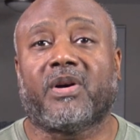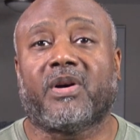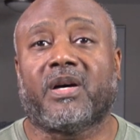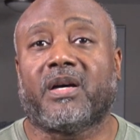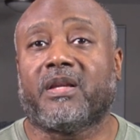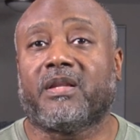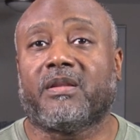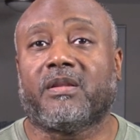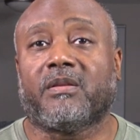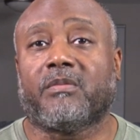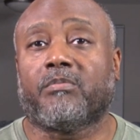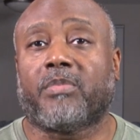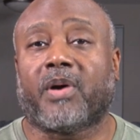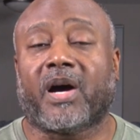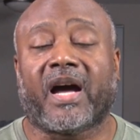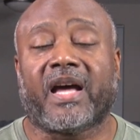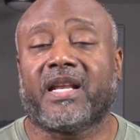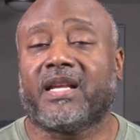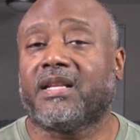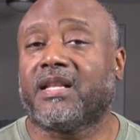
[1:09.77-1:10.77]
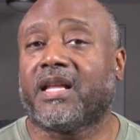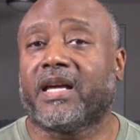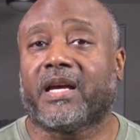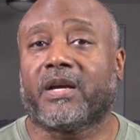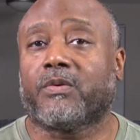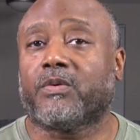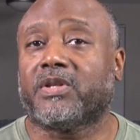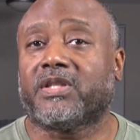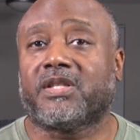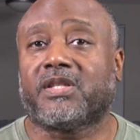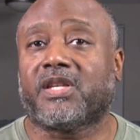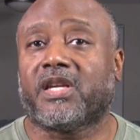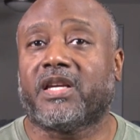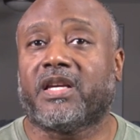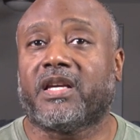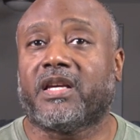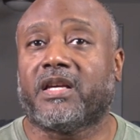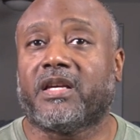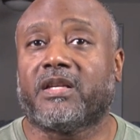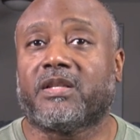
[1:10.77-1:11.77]
but body language
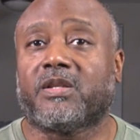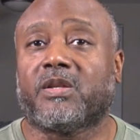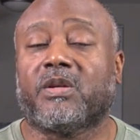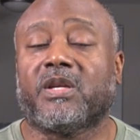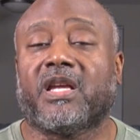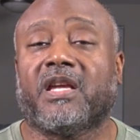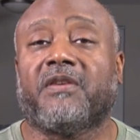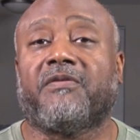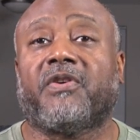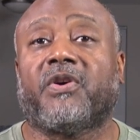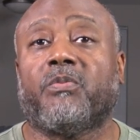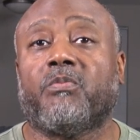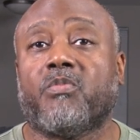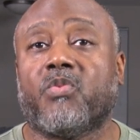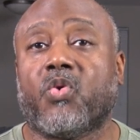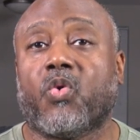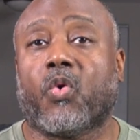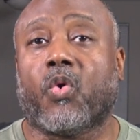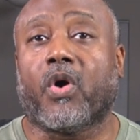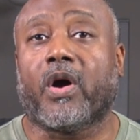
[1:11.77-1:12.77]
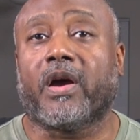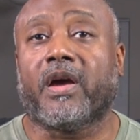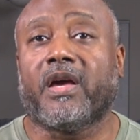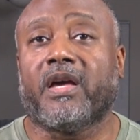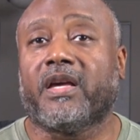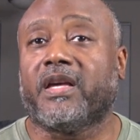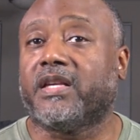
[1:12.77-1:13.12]
says even more.